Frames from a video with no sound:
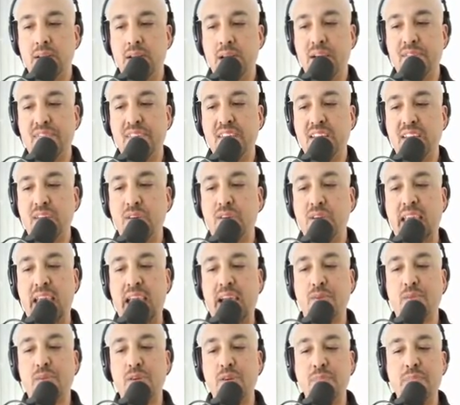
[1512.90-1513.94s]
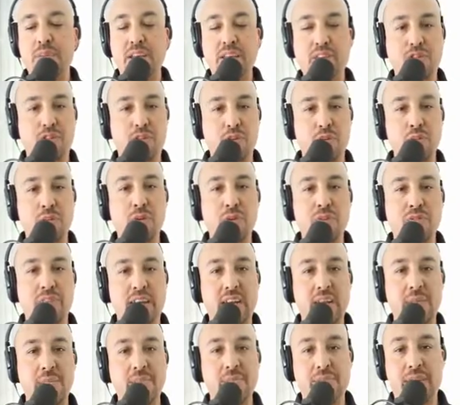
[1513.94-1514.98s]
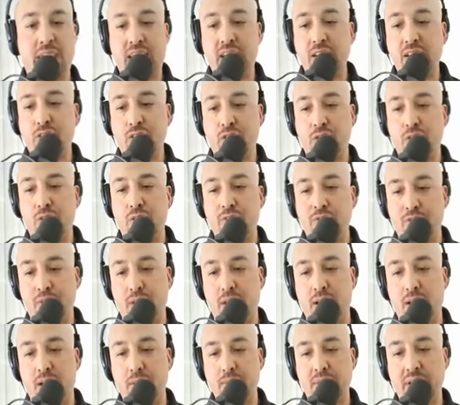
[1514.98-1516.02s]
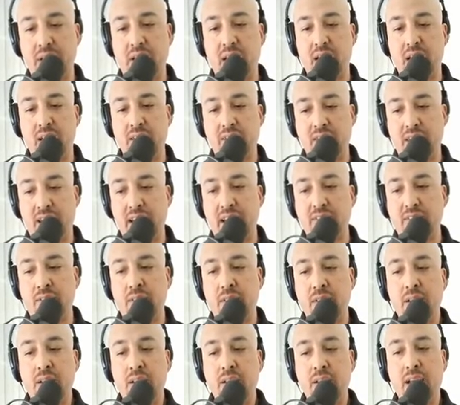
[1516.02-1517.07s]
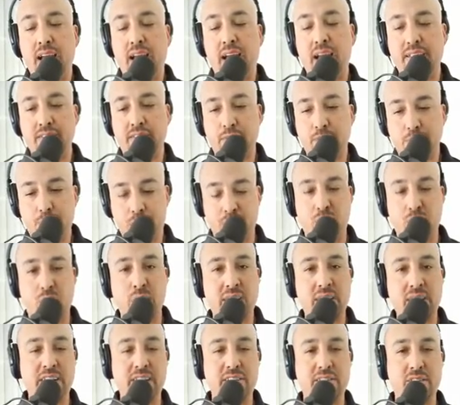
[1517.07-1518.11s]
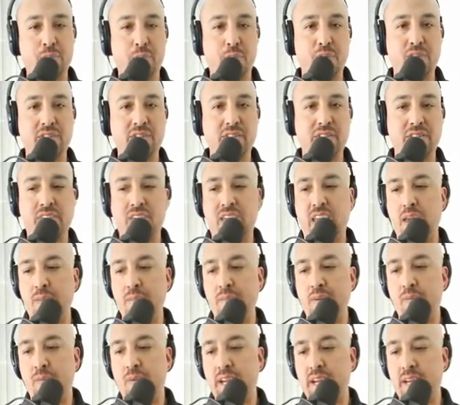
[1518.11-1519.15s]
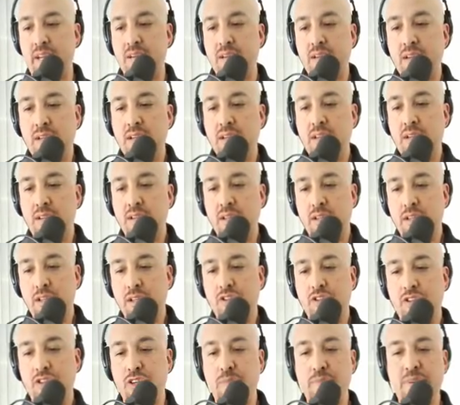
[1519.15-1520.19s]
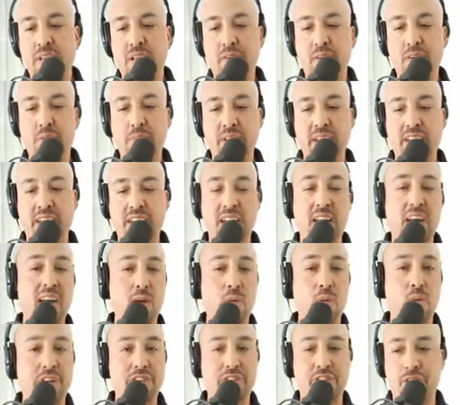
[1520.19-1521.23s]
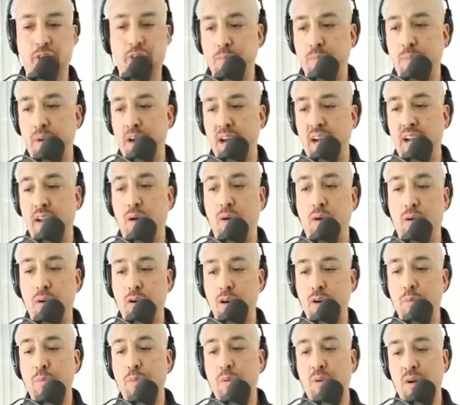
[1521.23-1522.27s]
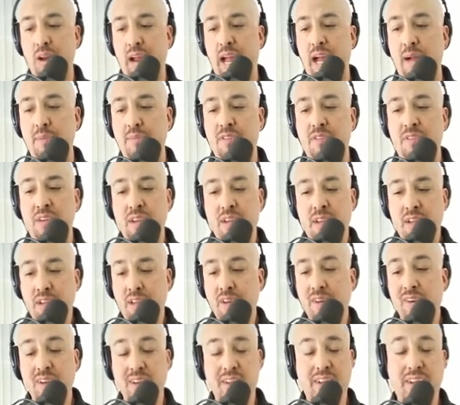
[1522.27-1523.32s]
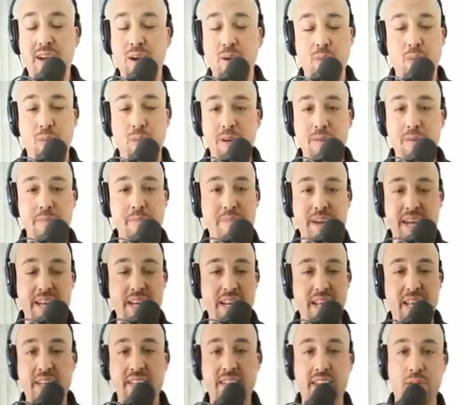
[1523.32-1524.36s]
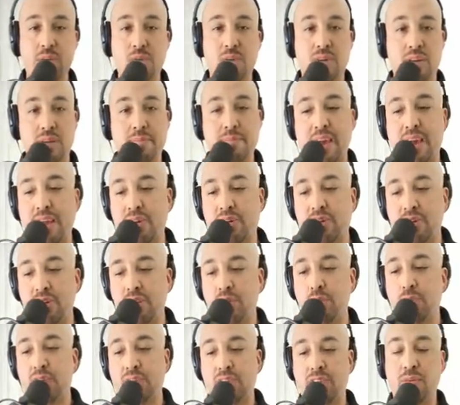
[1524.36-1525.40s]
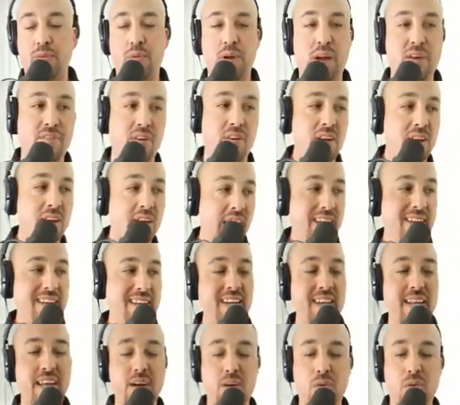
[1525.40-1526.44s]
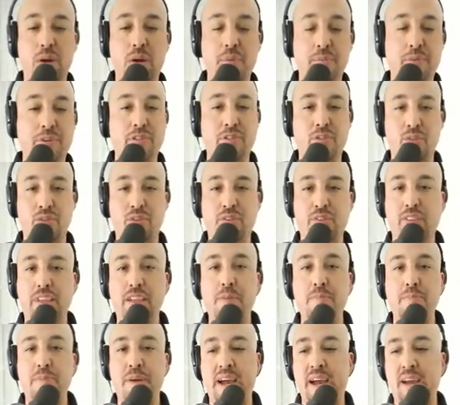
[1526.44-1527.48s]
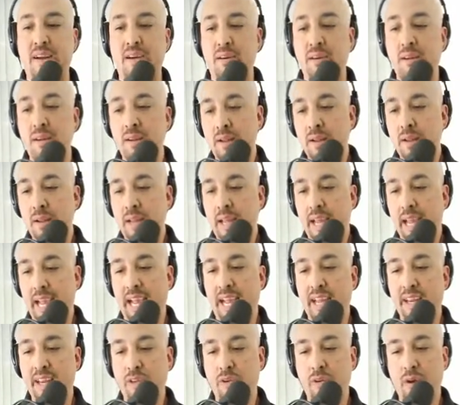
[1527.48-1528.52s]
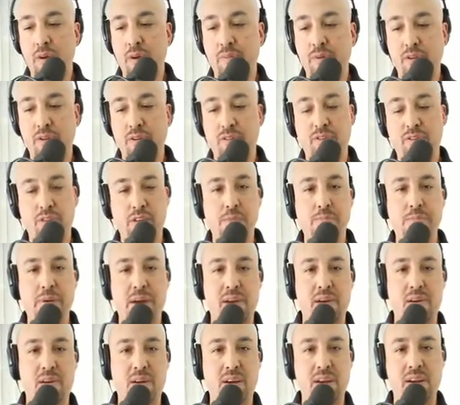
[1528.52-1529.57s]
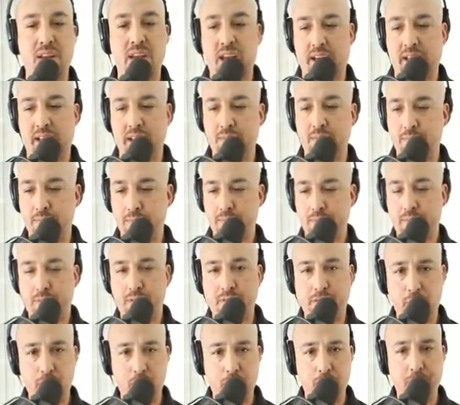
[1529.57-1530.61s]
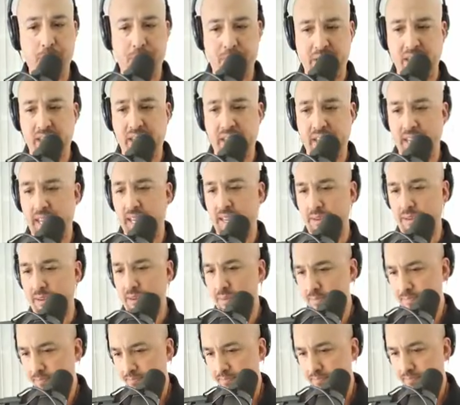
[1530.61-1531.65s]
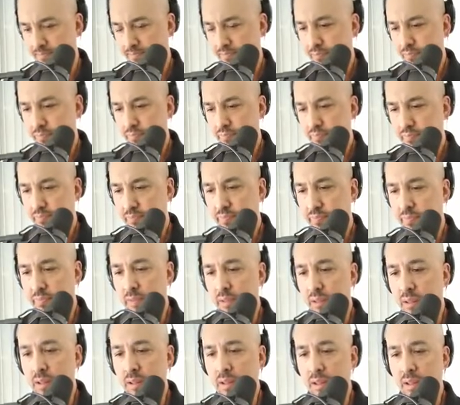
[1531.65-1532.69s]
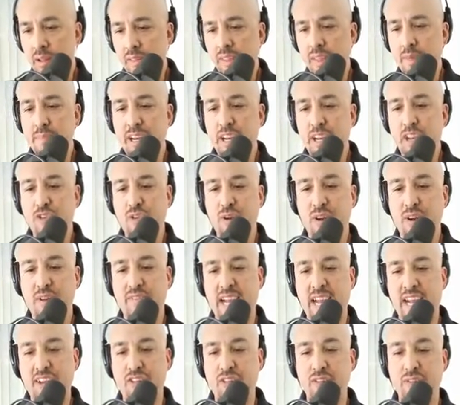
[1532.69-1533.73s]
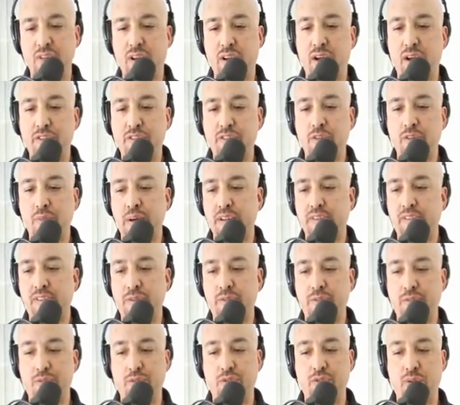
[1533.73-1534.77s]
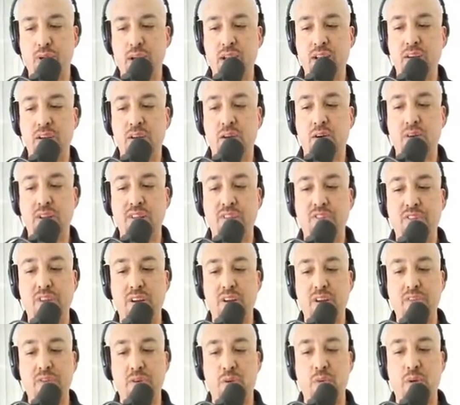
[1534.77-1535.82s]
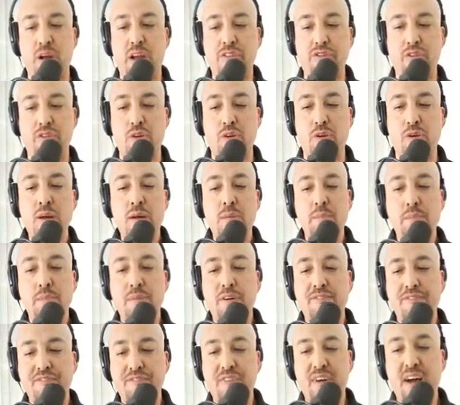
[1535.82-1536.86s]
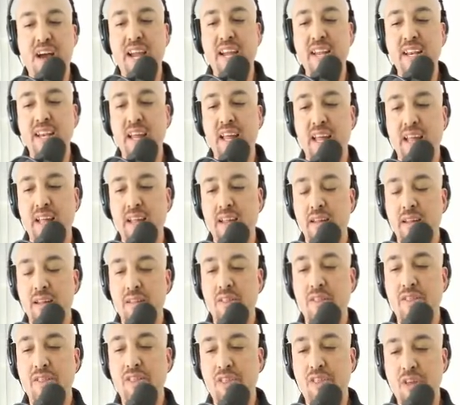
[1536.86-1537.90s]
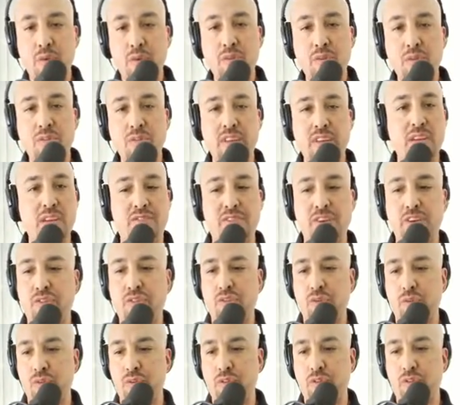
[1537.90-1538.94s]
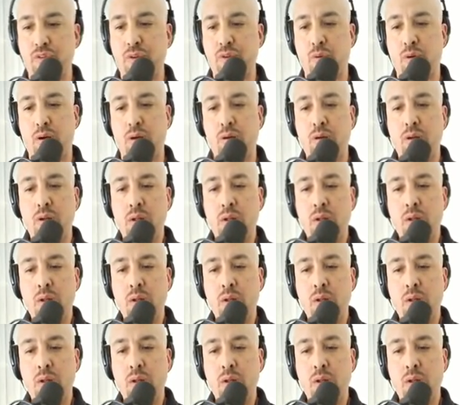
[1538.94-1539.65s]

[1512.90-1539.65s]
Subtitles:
I think you can't remiss certain moves that have been made so far because, yes, as quickly as the preseason came and went, you should have been able to blink an eye and watch it go by, or perhaps you didn't care one bit. It didn't really matter to you whatsoever. It didn't interrupt with your sleep pattern, and you were able to sleep better at night. So be it. I think many transactions also by teams are trying to not only thin out their roster, but find those individuals who are